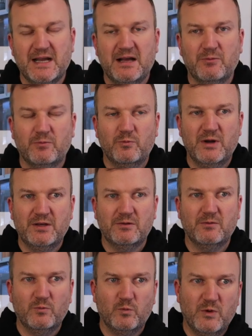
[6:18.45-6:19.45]
Now,
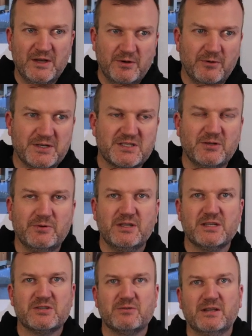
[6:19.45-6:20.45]
when you're in a sewer
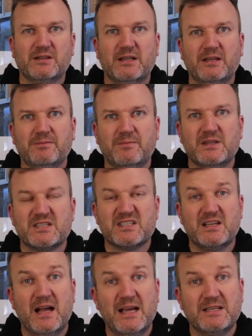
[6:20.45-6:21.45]
district, the
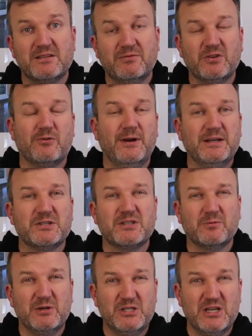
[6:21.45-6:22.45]
size of the trench
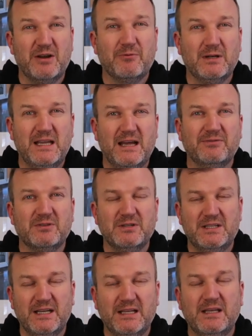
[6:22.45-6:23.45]
that we generally have to
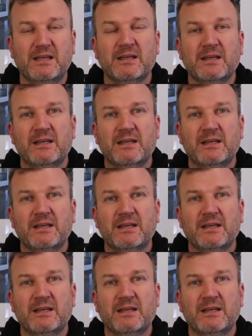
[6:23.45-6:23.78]
dig